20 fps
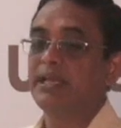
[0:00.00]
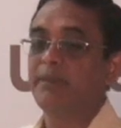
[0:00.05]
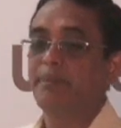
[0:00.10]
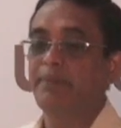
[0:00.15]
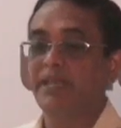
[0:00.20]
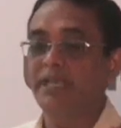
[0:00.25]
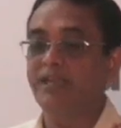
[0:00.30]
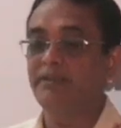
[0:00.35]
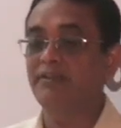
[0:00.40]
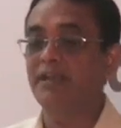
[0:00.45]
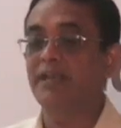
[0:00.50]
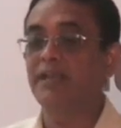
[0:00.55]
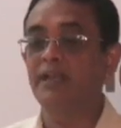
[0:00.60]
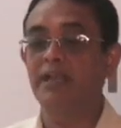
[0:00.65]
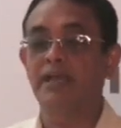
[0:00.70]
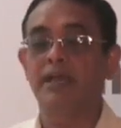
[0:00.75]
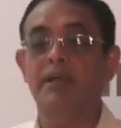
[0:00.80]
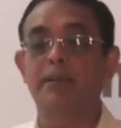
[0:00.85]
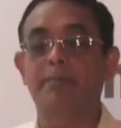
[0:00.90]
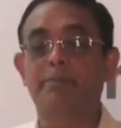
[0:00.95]
even
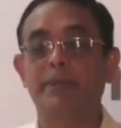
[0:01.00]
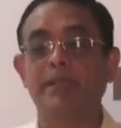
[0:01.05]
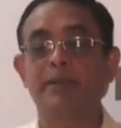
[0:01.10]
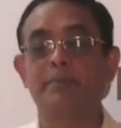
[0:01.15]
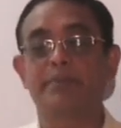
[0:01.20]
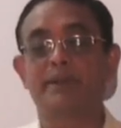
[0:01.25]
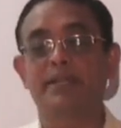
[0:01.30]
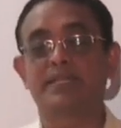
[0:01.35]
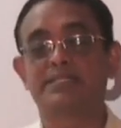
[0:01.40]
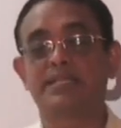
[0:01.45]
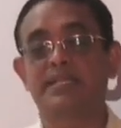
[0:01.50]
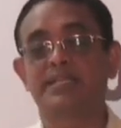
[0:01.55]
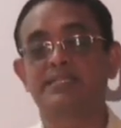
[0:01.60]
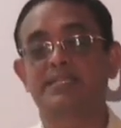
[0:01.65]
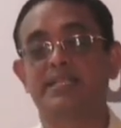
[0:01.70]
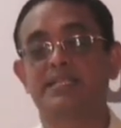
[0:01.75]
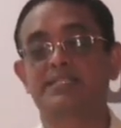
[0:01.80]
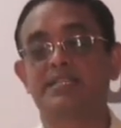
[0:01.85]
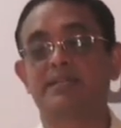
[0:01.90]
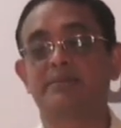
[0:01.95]
pinprick
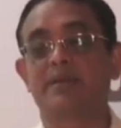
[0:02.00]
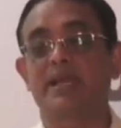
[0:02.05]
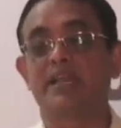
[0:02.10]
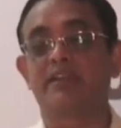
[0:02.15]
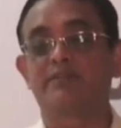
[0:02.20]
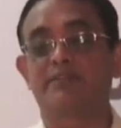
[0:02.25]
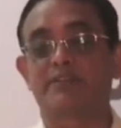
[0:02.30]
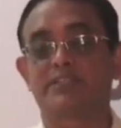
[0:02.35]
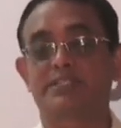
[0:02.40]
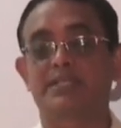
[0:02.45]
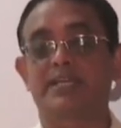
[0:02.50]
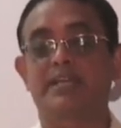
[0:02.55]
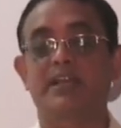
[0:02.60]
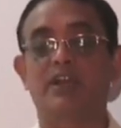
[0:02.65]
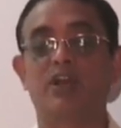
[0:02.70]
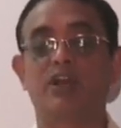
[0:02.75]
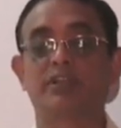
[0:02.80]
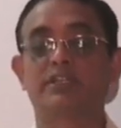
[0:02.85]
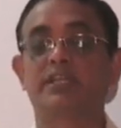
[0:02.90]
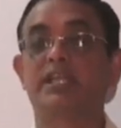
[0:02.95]
sensation manifested
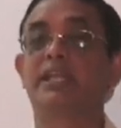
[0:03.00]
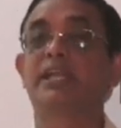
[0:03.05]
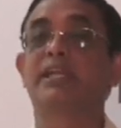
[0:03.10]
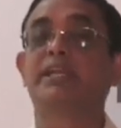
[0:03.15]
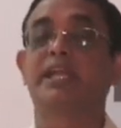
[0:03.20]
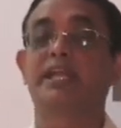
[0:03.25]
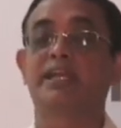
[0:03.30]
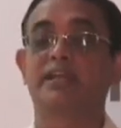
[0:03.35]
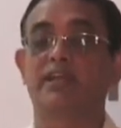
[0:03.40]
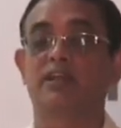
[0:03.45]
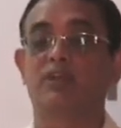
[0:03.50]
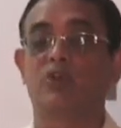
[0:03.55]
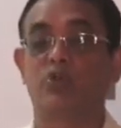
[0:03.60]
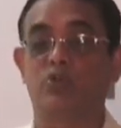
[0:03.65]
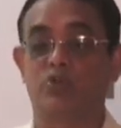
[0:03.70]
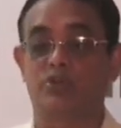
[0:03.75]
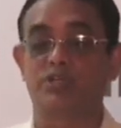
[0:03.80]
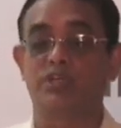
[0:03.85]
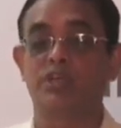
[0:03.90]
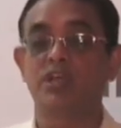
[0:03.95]
along the irritated
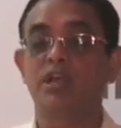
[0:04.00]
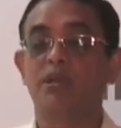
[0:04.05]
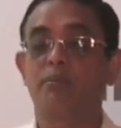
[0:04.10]
root,